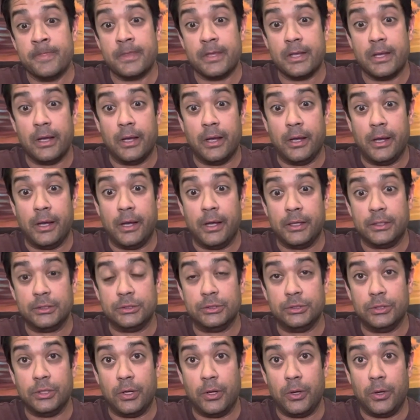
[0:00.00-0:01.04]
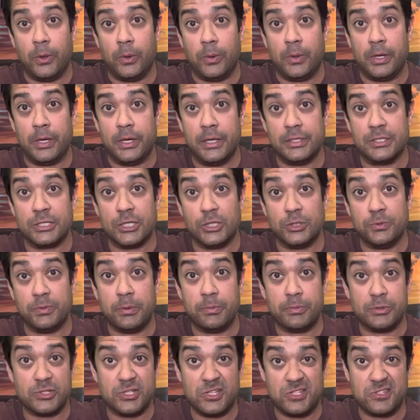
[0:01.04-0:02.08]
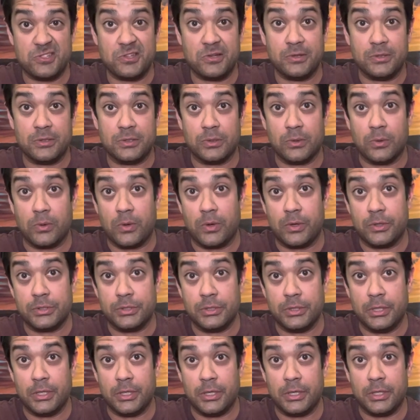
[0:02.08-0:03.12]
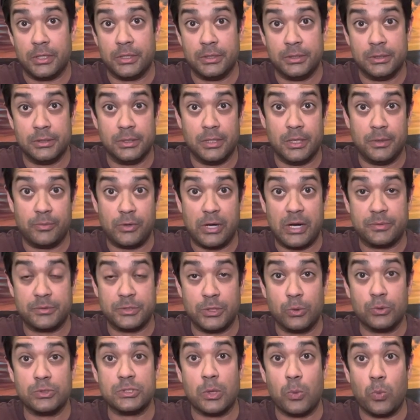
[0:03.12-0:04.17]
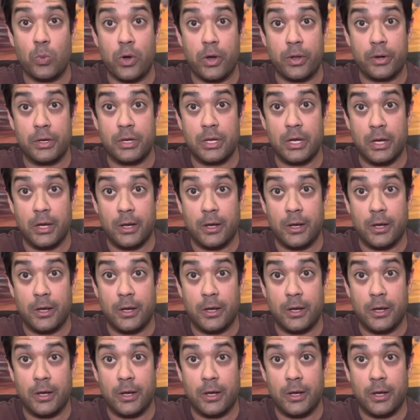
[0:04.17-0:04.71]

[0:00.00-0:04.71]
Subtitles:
So it's good to be persistent or to perhaps know someone